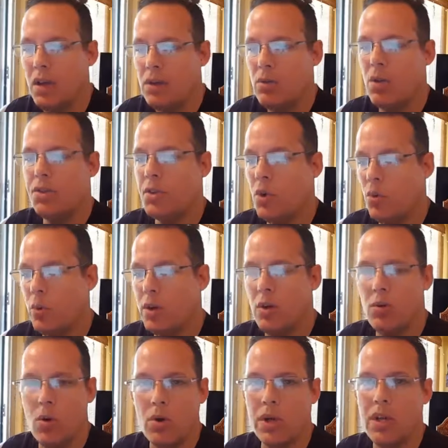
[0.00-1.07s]
North Korea
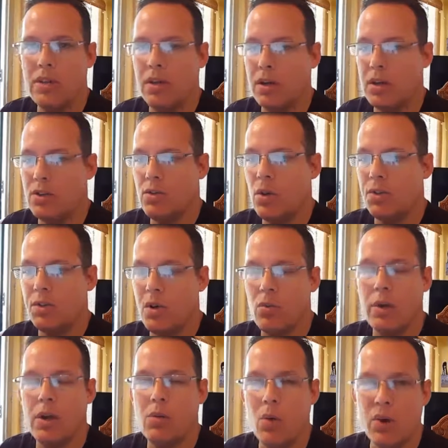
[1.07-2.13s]
won't either, because North
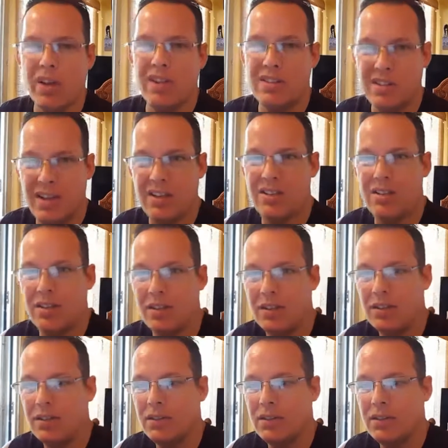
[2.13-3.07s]
Korea won't exist.